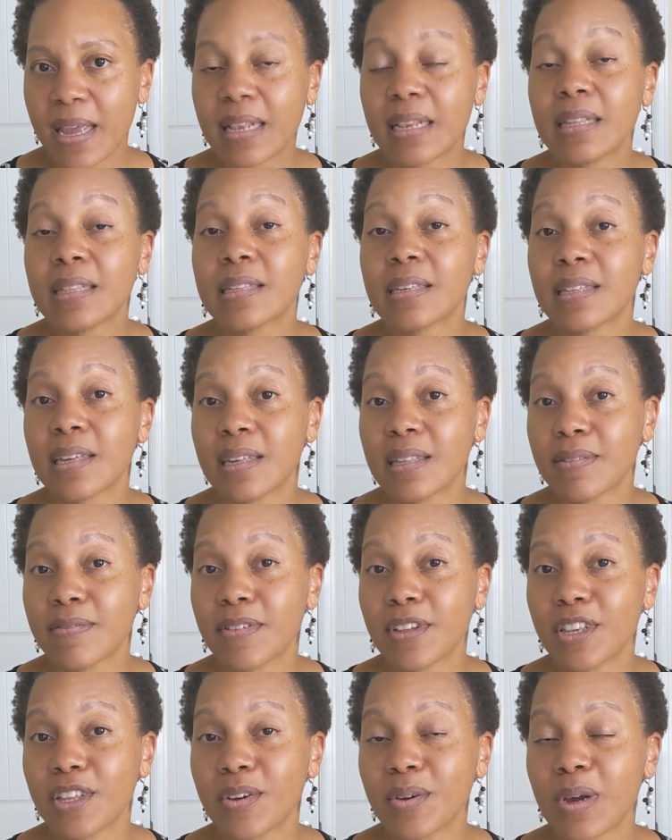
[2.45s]
and in today's
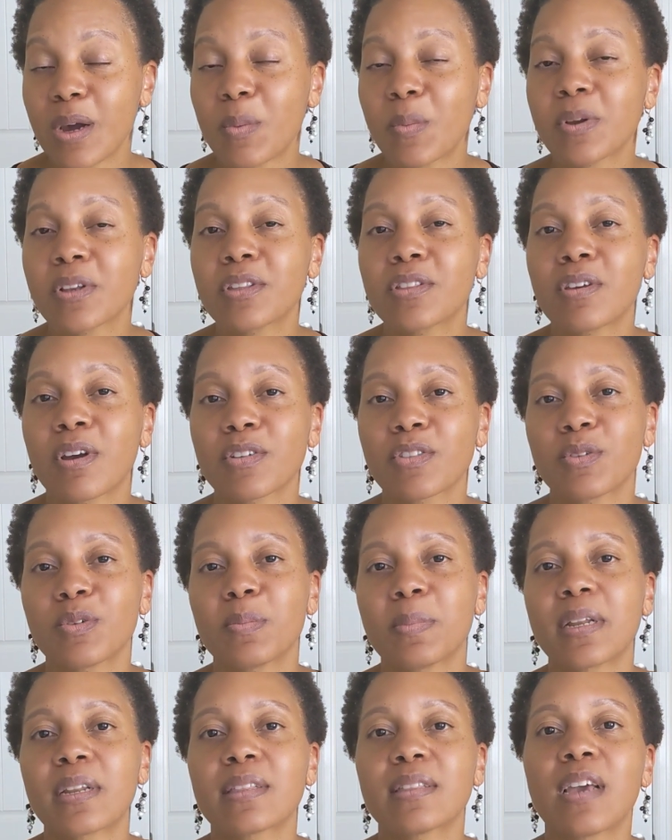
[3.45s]
video I want to talk to
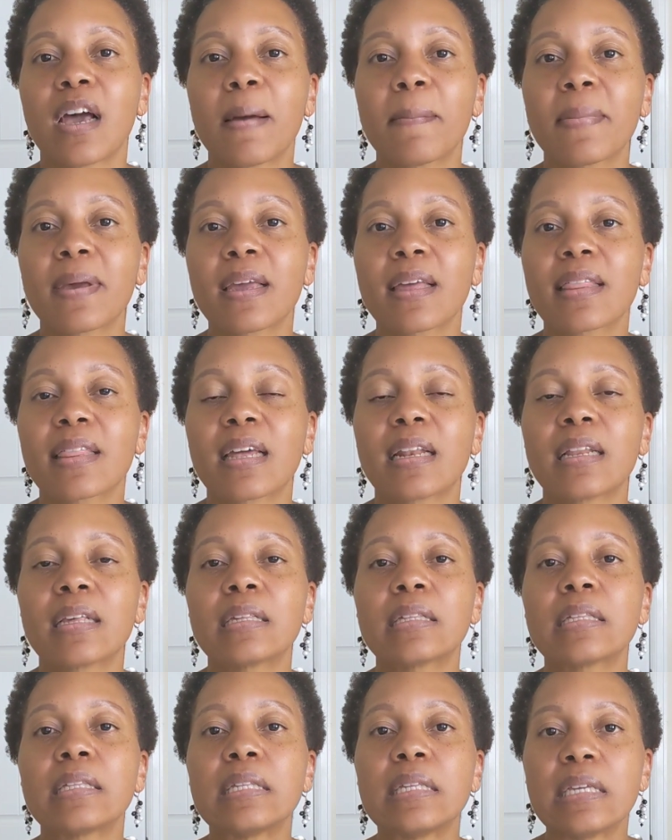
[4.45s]
you about a topic that
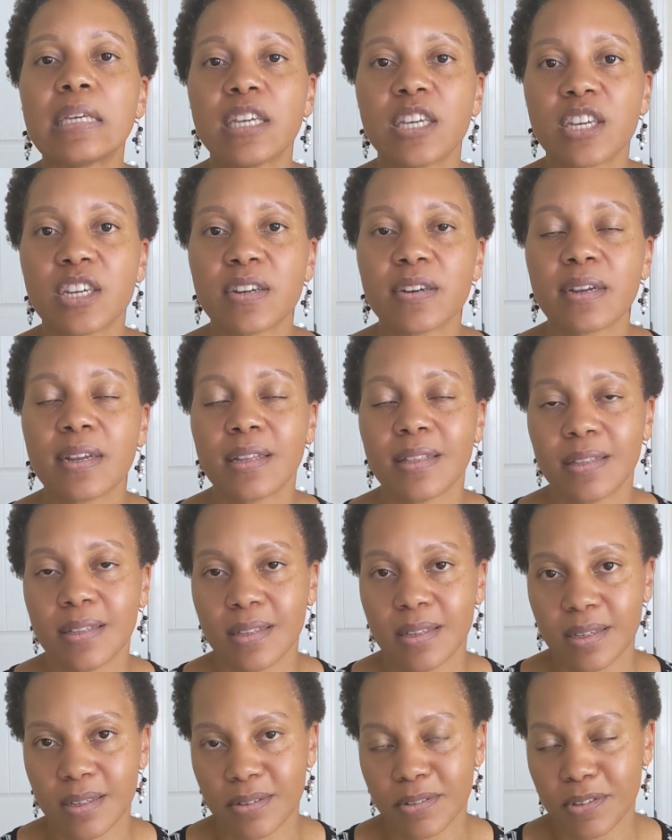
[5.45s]
is near and
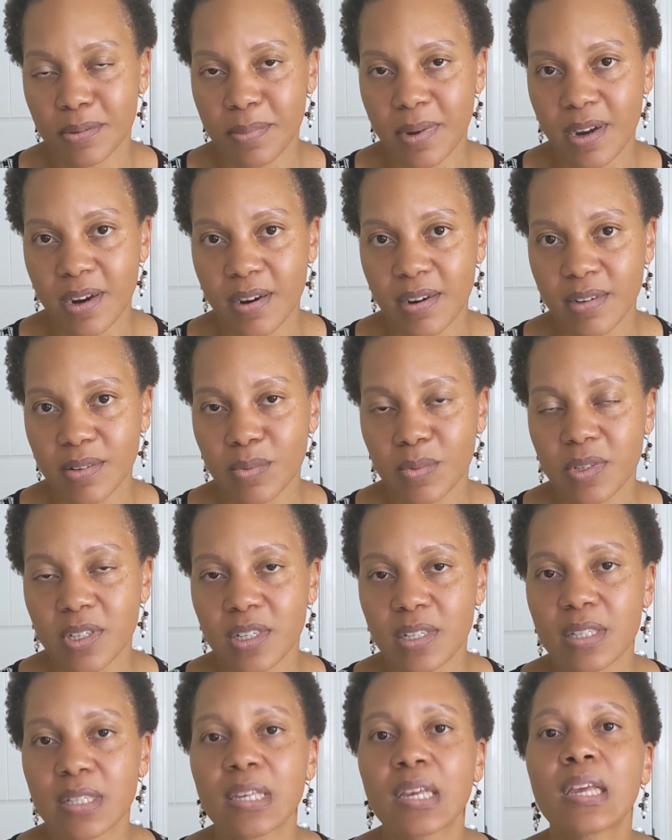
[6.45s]
dear to my heart,
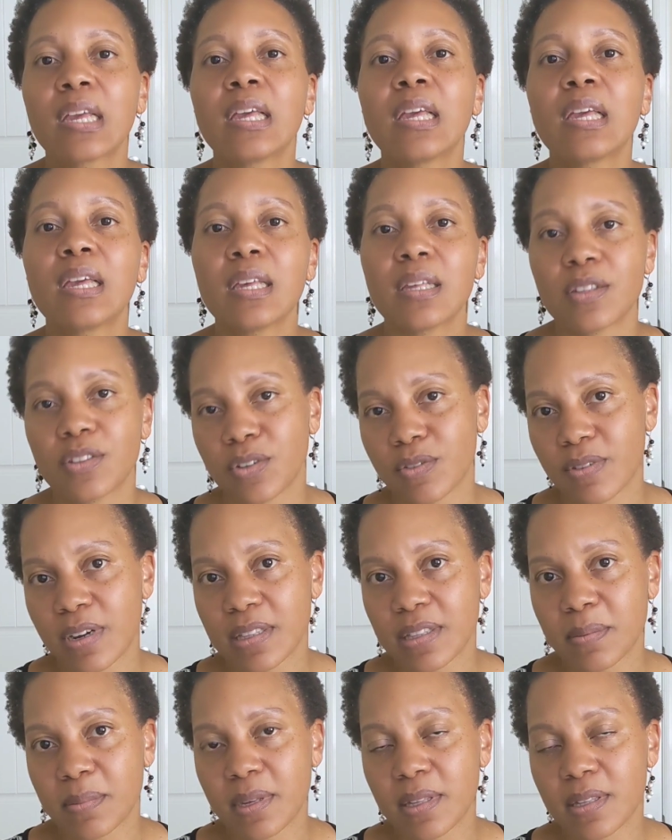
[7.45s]
which is
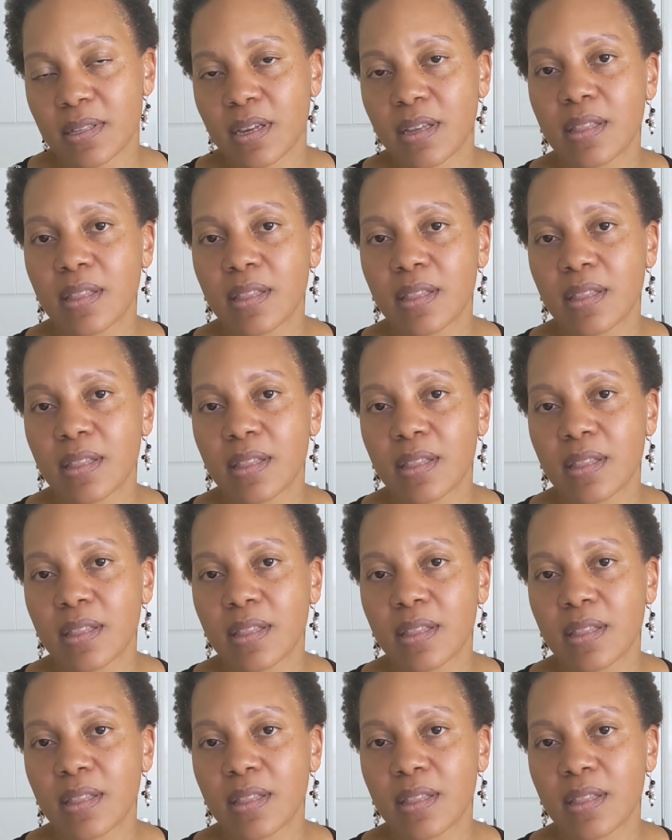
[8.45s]
hysterectomies.